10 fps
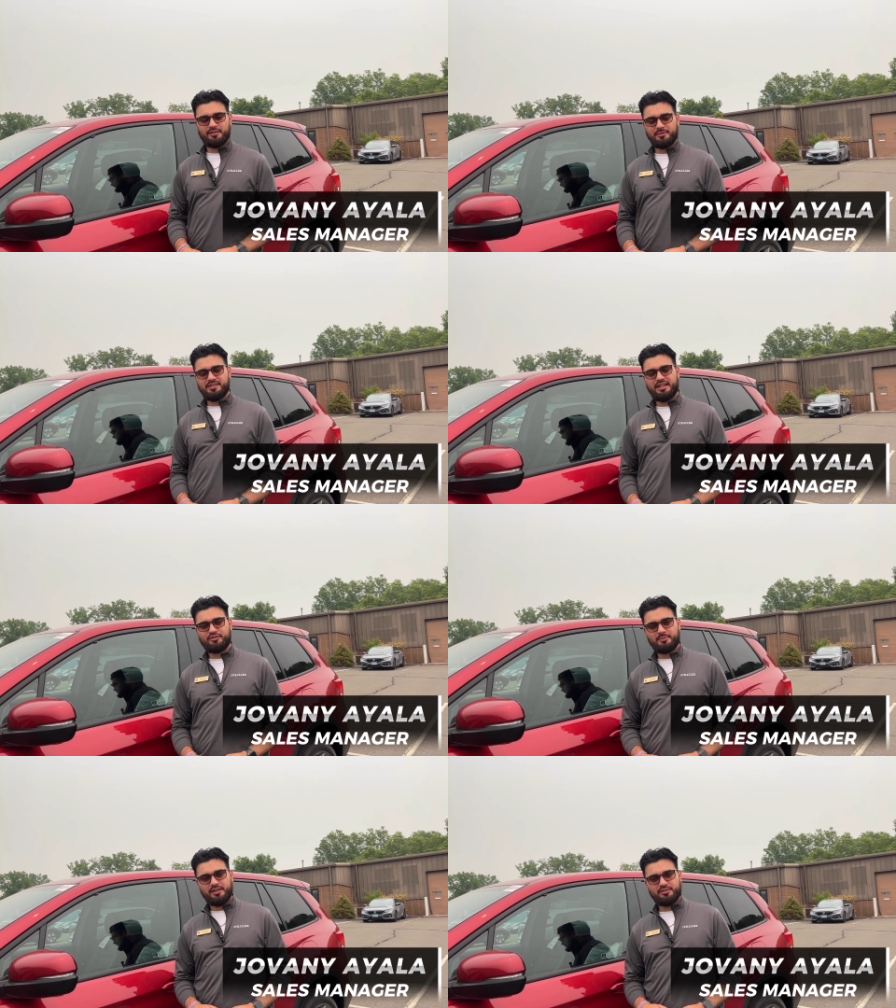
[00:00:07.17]
I'm the
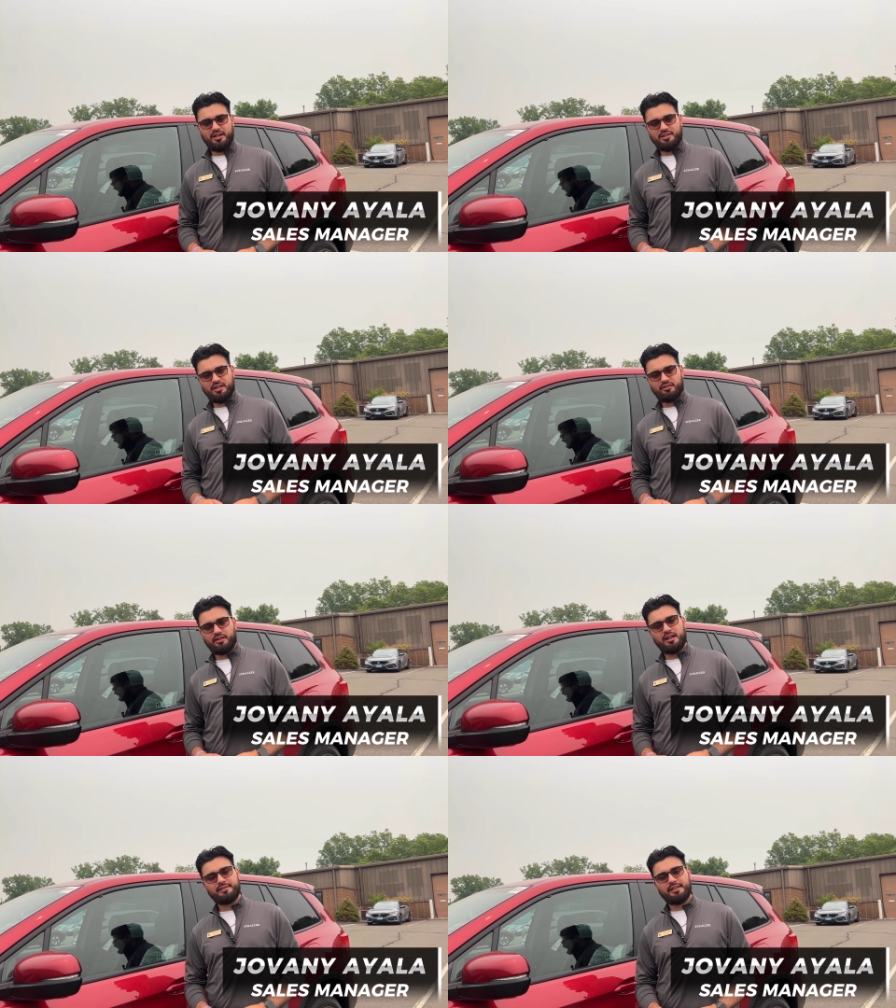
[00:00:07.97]
sales manager at Schaller
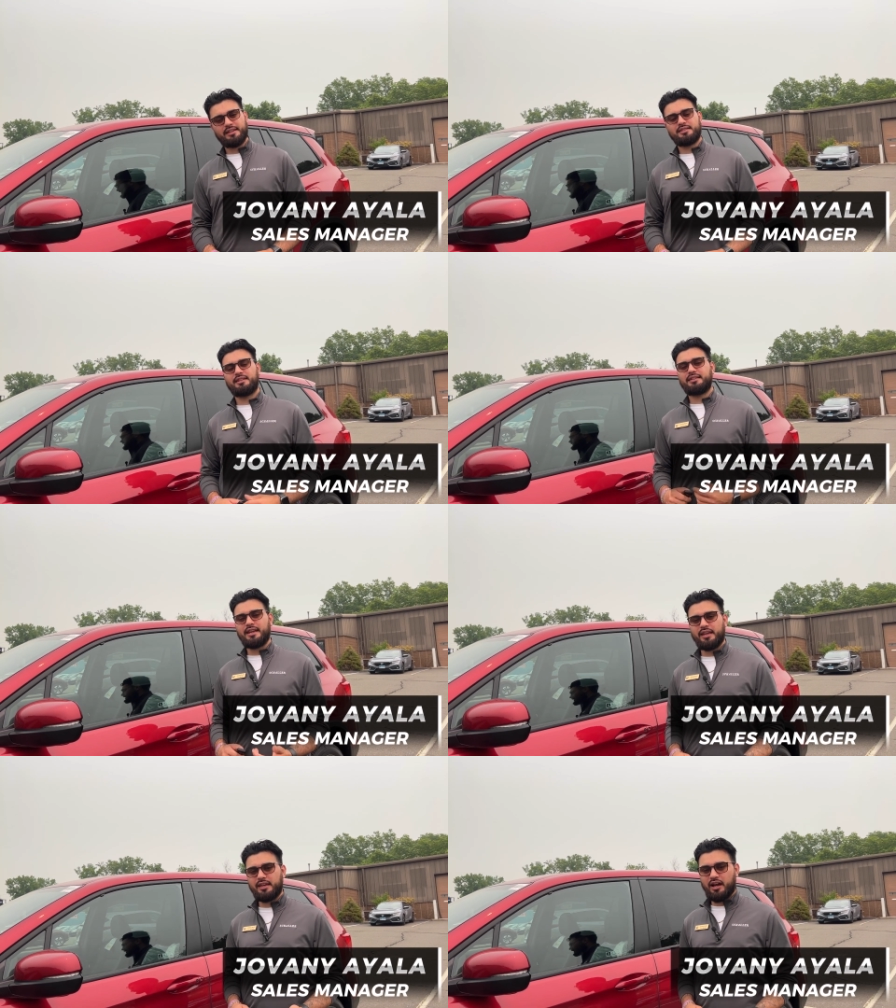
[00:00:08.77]
Honda, and
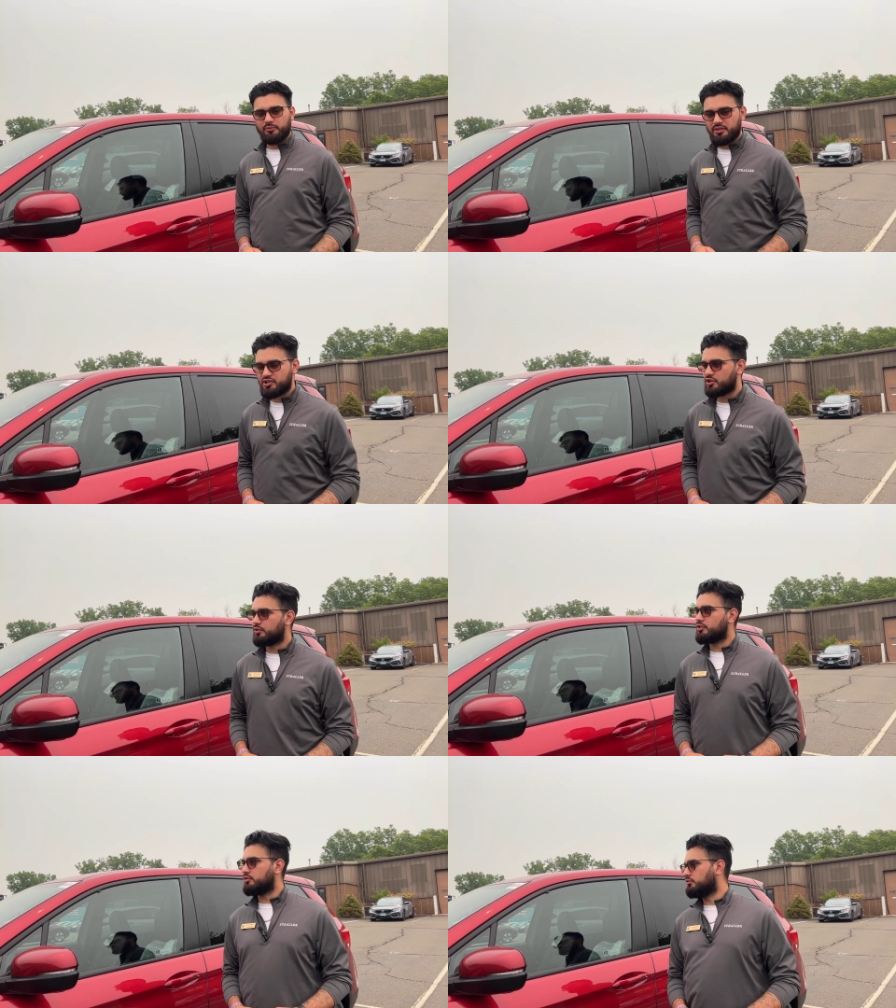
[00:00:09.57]
today I'll be
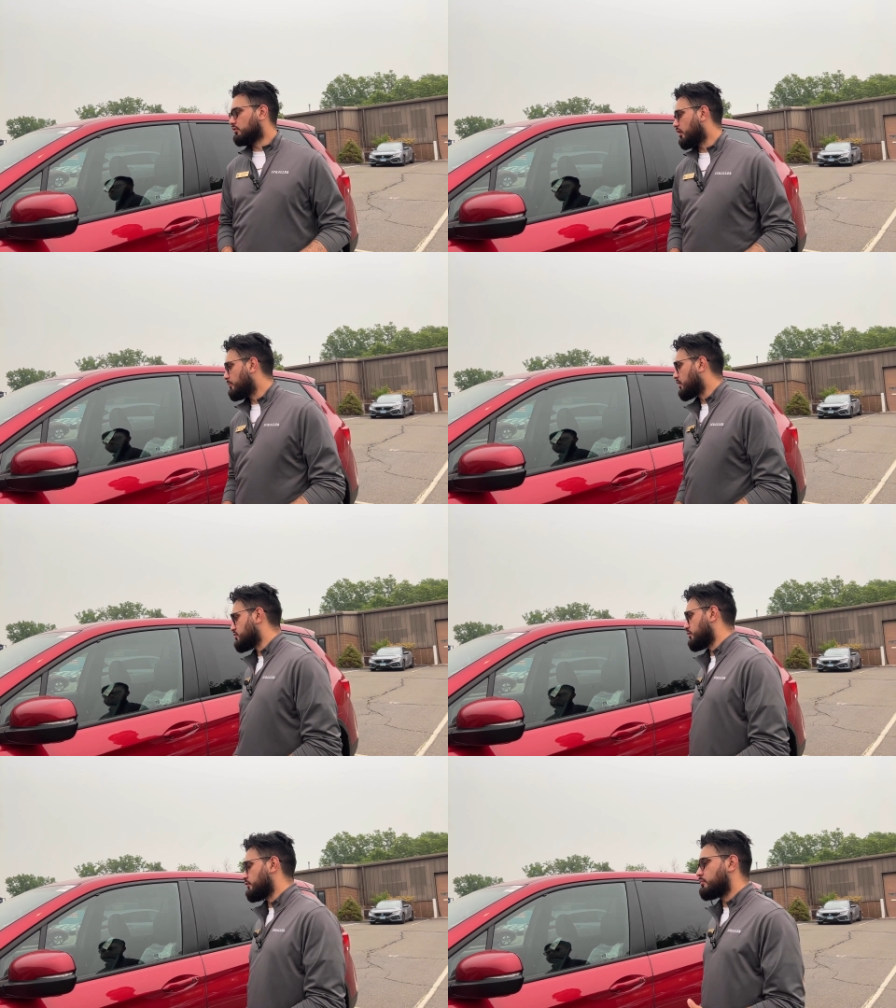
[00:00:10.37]
showing you
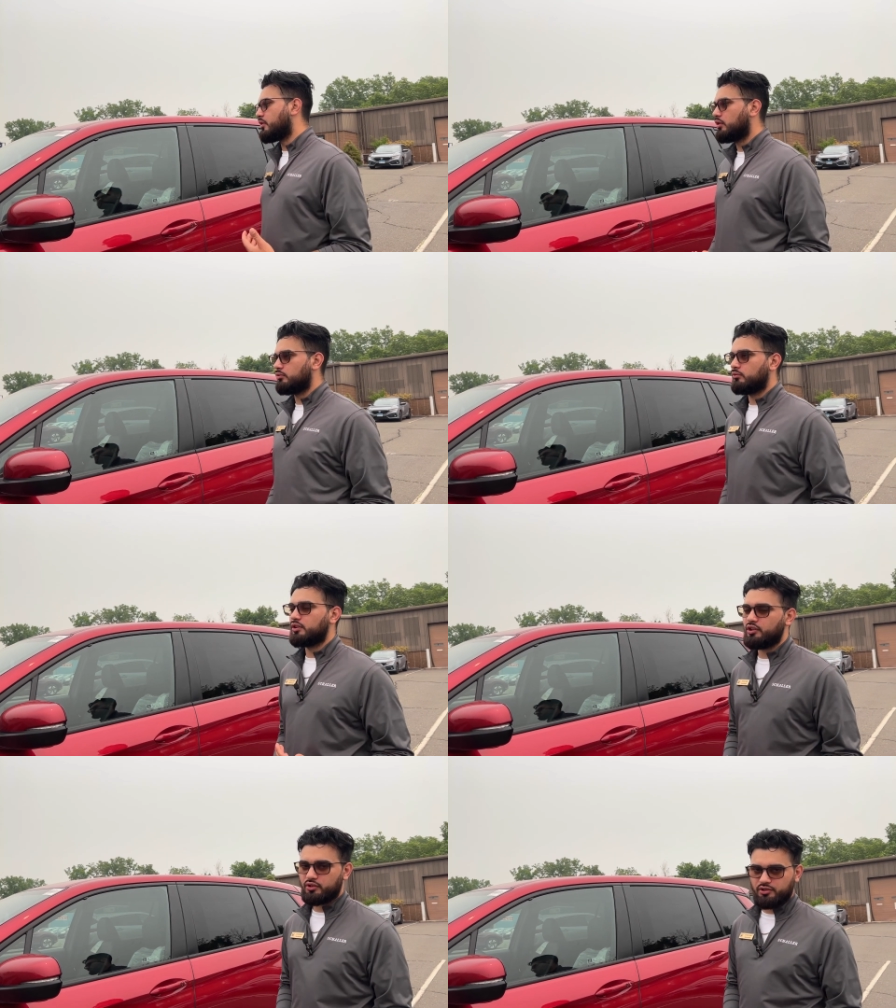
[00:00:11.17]
about your remote
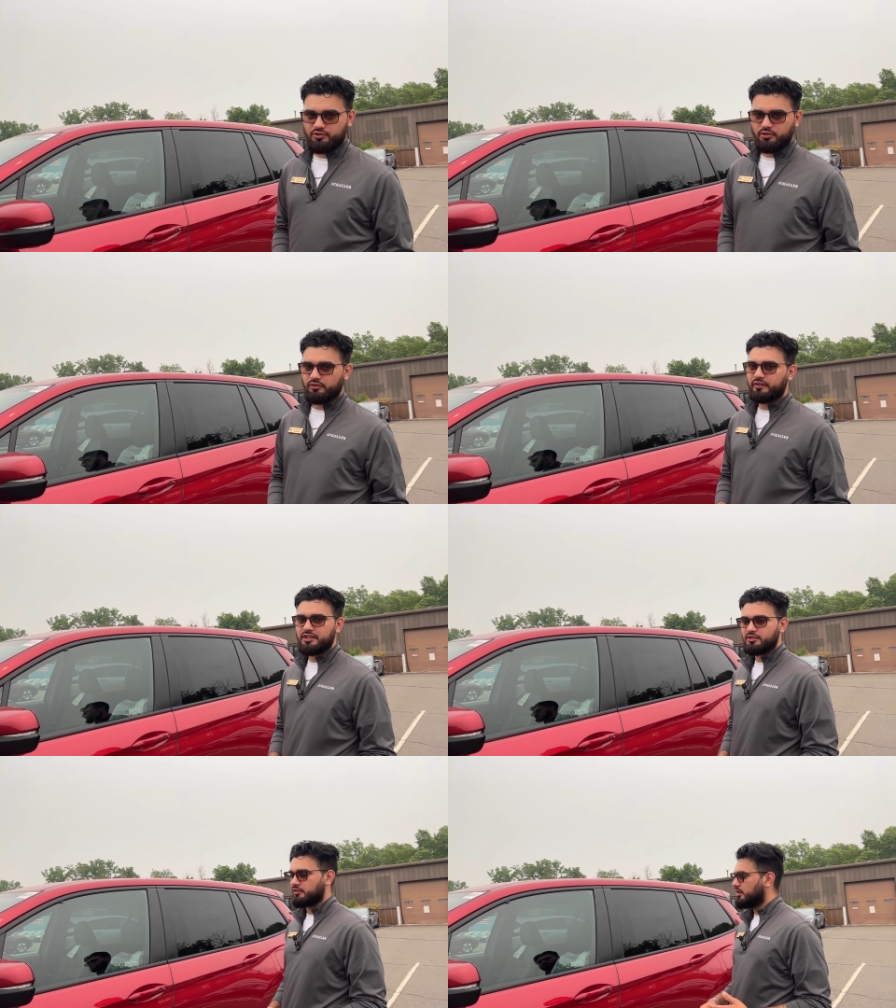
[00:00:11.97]
window control
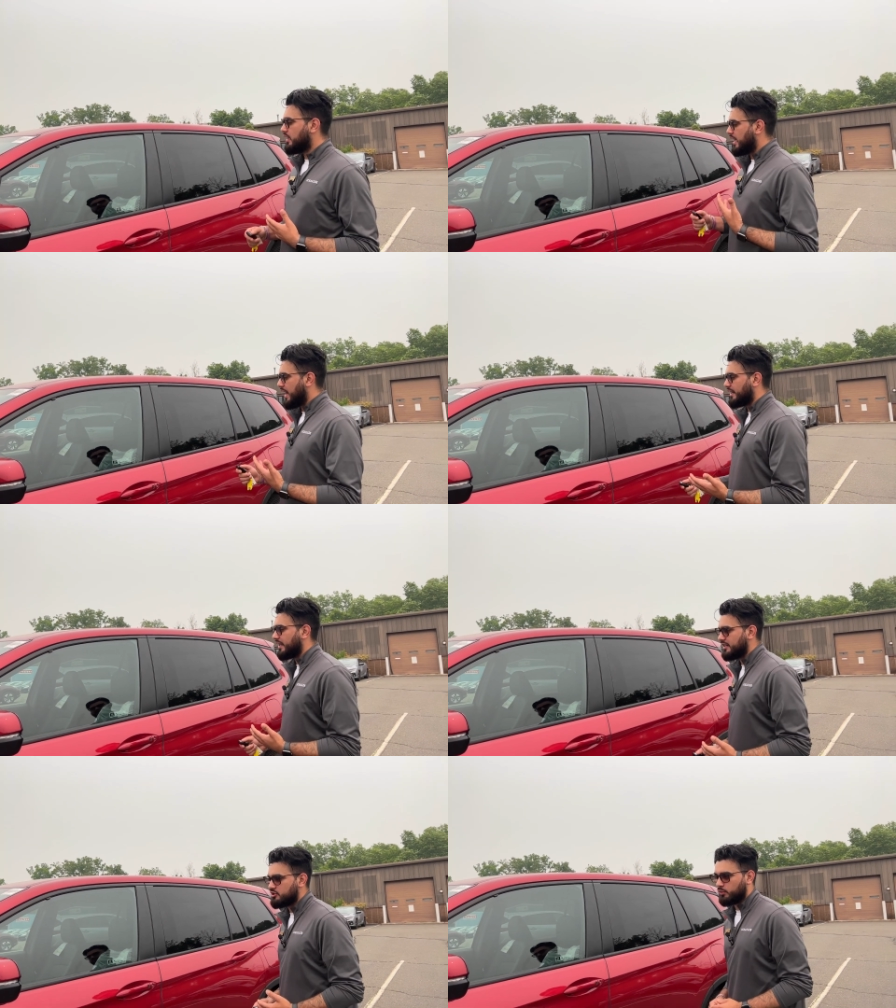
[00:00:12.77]
feature on
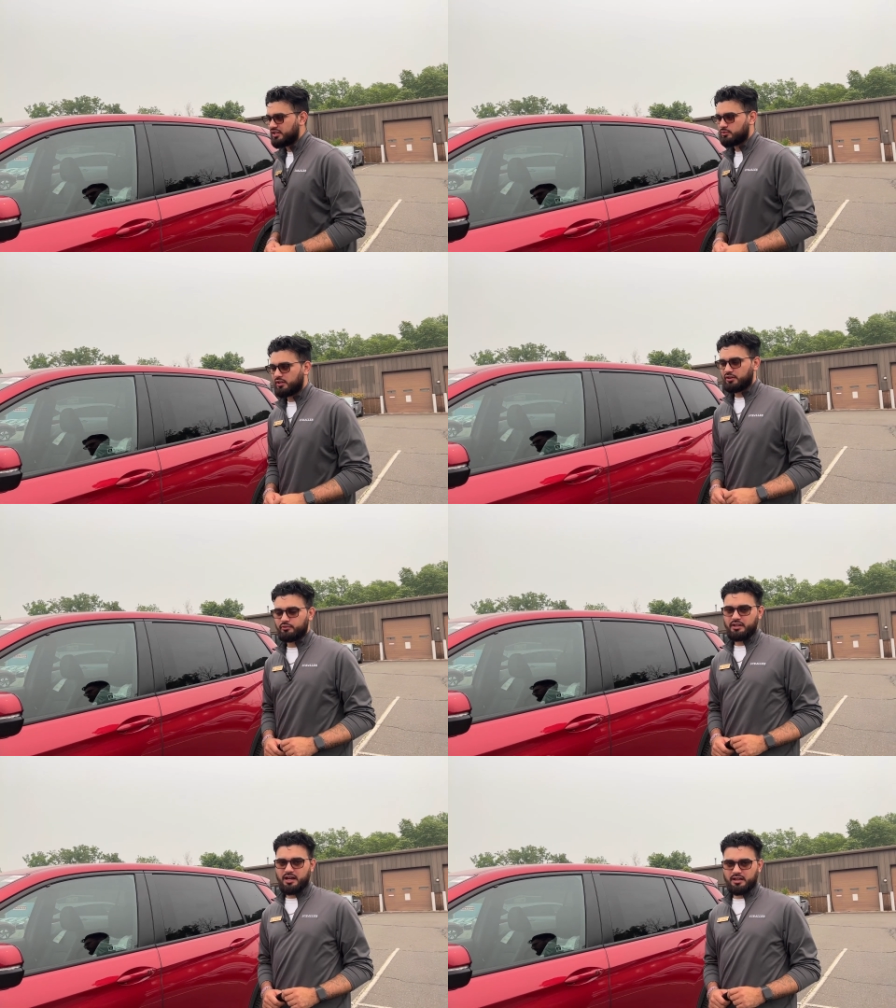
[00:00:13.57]
any
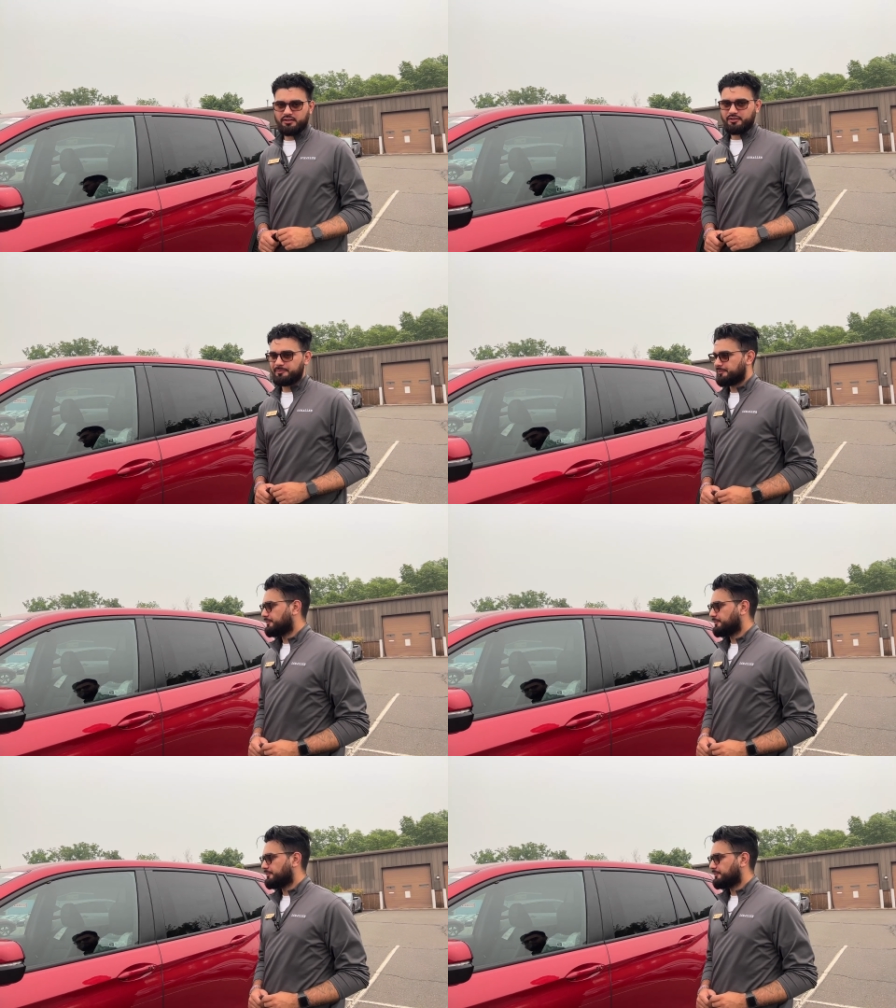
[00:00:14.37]
2023 Honda.